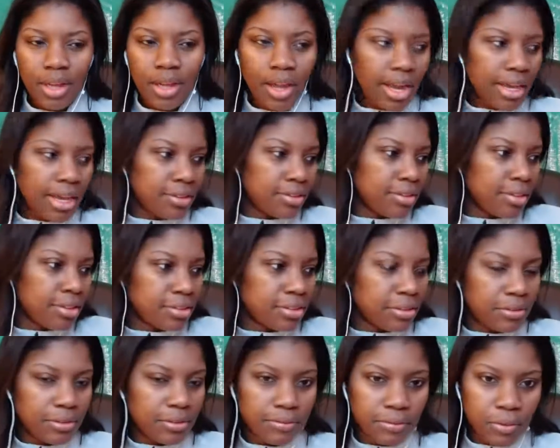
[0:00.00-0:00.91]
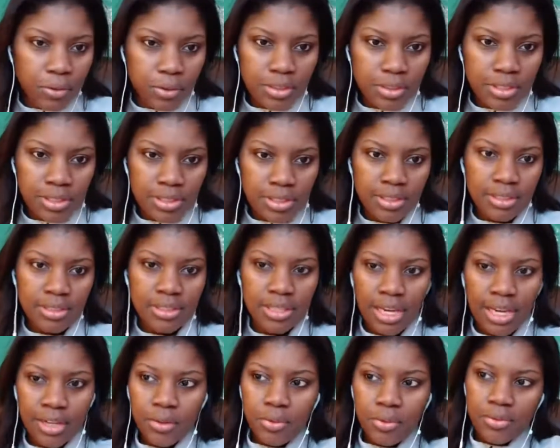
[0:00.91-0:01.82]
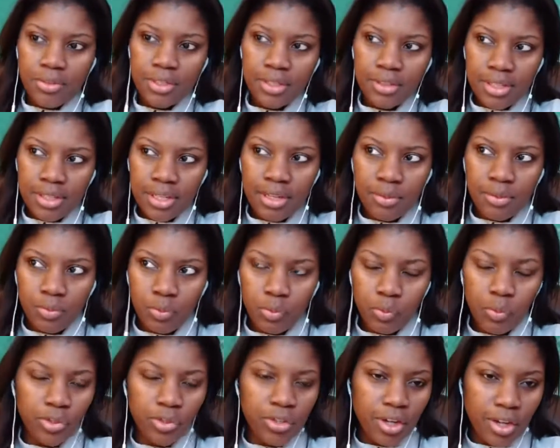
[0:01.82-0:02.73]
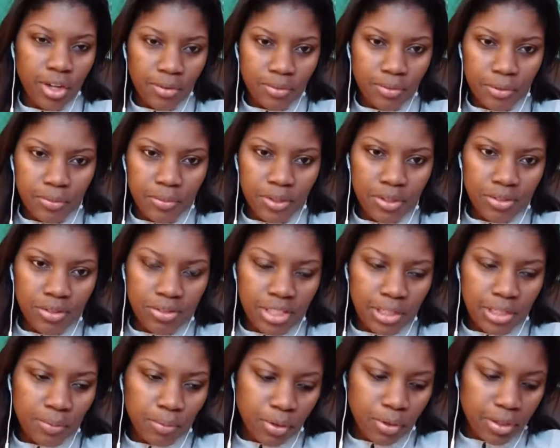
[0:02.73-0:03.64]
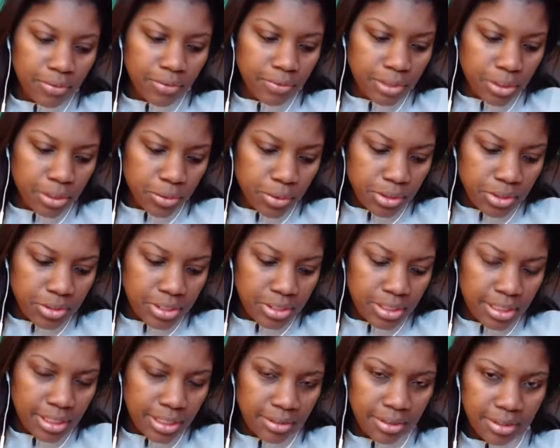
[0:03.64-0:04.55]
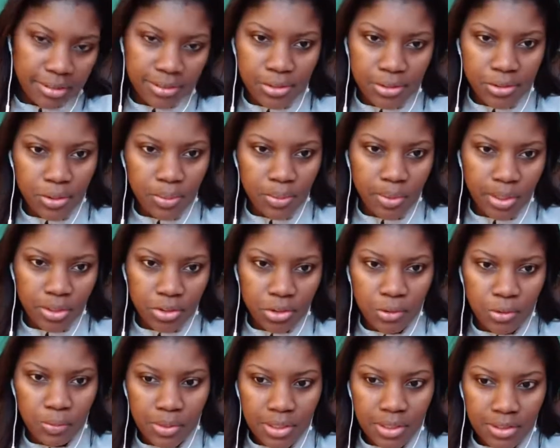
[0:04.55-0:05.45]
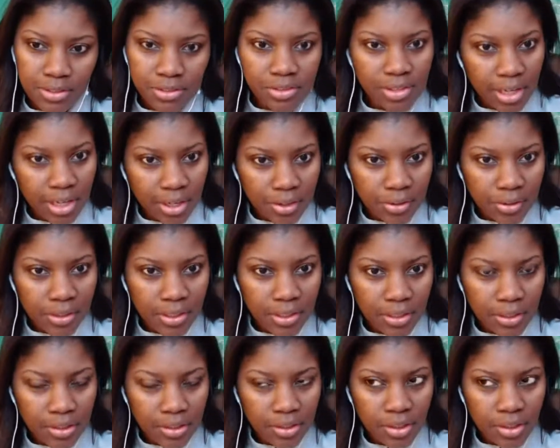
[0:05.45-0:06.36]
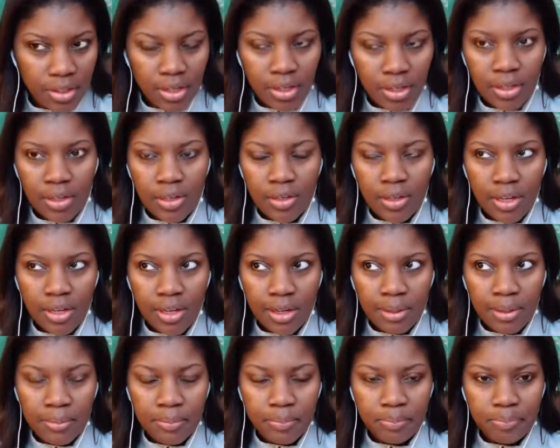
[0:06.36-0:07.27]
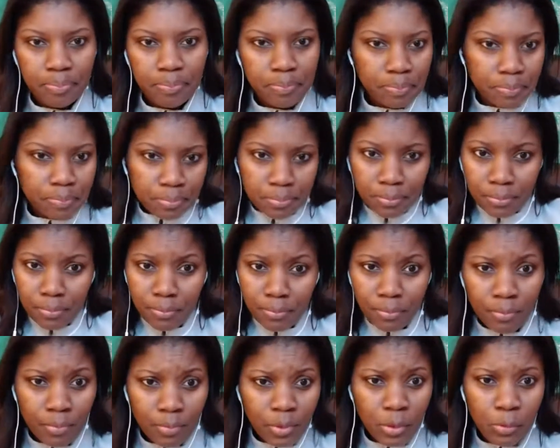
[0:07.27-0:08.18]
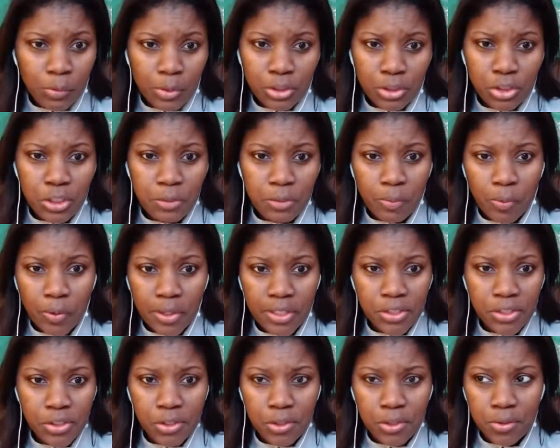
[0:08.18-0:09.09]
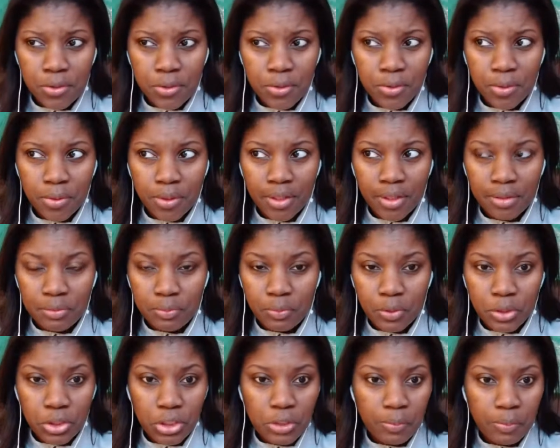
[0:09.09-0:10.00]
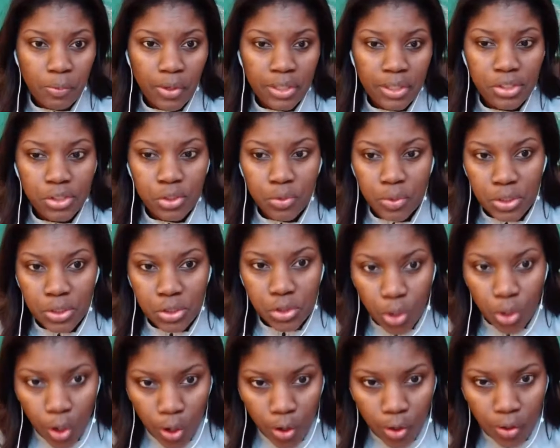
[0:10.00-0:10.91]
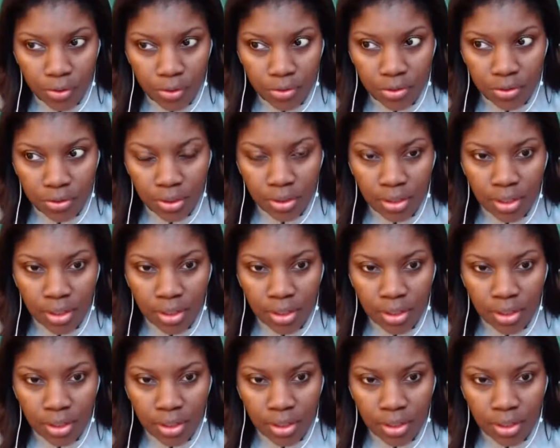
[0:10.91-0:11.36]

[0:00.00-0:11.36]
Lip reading: I think that the verses, I don't think that we're talking from the standpoint of literacy. I think there's much to be desired here. When she points to a chart,